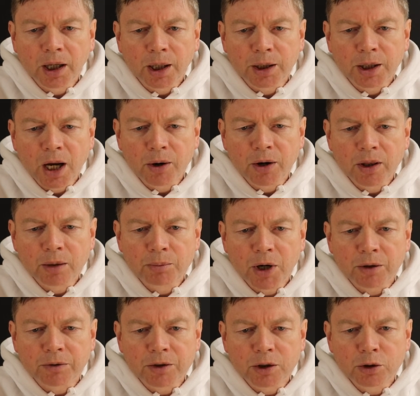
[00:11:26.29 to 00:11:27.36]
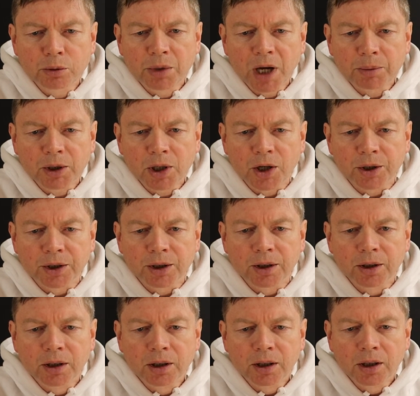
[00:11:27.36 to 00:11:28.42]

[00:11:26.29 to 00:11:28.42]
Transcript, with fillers: and carry them off to Babylon.